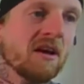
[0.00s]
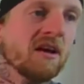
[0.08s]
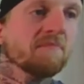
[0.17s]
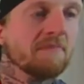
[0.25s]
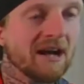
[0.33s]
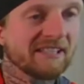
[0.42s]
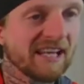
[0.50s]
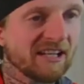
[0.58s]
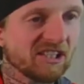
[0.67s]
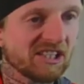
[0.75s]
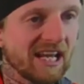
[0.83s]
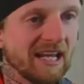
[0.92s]
Montana
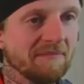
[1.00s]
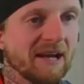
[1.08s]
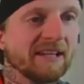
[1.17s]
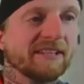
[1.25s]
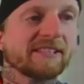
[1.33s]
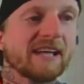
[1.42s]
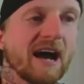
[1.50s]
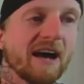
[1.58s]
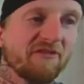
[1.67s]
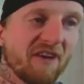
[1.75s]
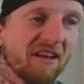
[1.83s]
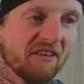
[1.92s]
State, man. This guy
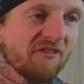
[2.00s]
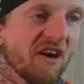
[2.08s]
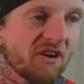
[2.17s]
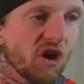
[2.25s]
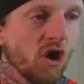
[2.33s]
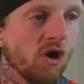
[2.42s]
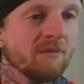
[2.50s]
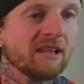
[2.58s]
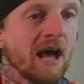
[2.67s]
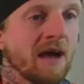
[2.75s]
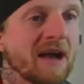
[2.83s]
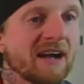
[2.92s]
finally found a home at
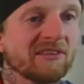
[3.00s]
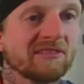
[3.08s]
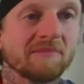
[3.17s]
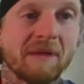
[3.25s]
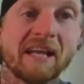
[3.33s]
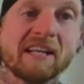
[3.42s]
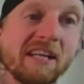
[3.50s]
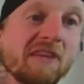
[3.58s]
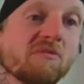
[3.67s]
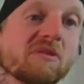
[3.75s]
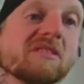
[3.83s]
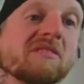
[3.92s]
linebacker, man, and he
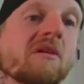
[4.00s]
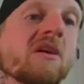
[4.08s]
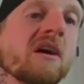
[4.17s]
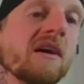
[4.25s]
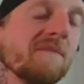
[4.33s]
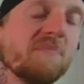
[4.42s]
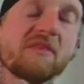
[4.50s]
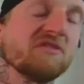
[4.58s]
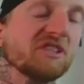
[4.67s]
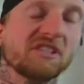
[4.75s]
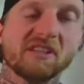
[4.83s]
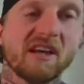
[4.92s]

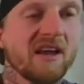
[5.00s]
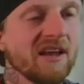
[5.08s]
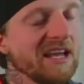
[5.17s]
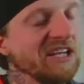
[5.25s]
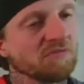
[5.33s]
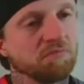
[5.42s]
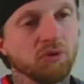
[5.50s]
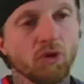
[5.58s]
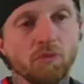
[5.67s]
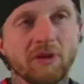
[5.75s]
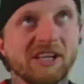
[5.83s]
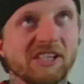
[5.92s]
just
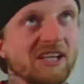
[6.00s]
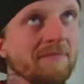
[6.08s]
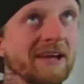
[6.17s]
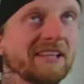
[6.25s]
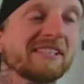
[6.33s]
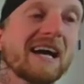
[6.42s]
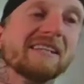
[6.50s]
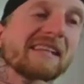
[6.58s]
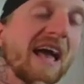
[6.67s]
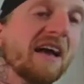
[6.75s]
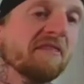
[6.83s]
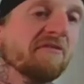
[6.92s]
blew plays up, man. This guy has
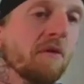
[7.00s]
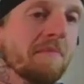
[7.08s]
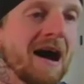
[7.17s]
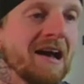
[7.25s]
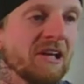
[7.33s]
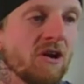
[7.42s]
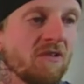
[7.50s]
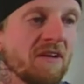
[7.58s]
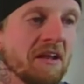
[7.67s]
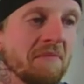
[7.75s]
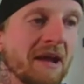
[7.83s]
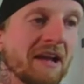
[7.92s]
an NFL body
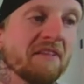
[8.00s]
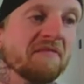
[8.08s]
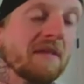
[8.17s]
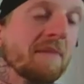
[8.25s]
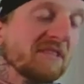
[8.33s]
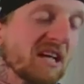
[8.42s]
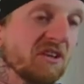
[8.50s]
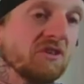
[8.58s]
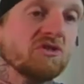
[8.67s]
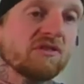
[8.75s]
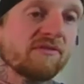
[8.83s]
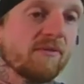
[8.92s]
already, man, and I'm telling
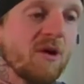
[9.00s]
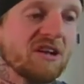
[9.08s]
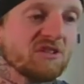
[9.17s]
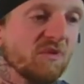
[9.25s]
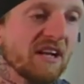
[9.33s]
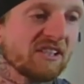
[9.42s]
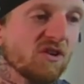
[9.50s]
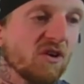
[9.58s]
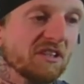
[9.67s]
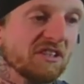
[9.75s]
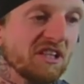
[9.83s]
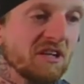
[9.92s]
you just from watching what I saw
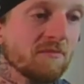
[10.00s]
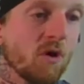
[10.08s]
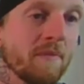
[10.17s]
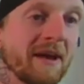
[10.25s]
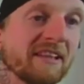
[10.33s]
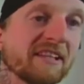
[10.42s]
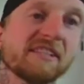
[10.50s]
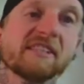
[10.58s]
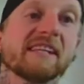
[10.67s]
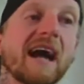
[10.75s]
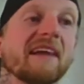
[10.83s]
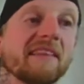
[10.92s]
at the Senior Bowl, man, this is
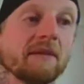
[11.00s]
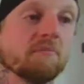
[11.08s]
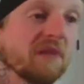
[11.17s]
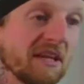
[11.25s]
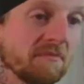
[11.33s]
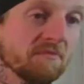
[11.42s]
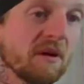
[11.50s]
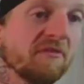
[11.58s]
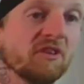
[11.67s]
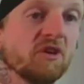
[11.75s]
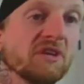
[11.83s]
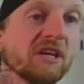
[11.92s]
a guy that can play the
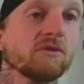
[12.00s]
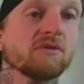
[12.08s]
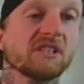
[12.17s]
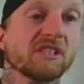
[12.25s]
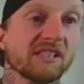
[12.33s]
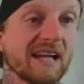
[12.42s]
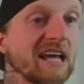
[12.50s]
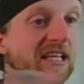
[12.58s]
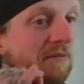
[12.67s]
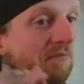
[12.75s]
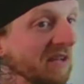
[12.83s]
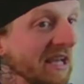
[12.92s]
Buffalo nickel. This is a guy that
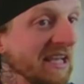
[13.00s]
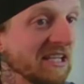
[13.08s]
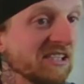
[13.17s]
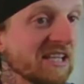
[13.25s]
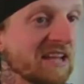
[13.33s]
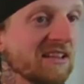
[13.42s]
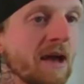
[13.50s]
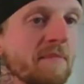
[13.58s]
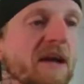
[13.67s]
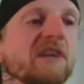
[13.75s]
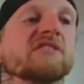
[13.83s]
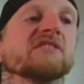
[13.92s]
can play inside
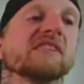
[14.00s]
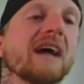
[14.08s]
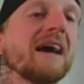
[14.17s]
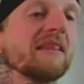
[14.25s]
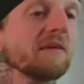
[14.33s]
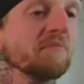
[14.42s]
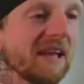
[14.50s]
linebacker. This is a guy that can play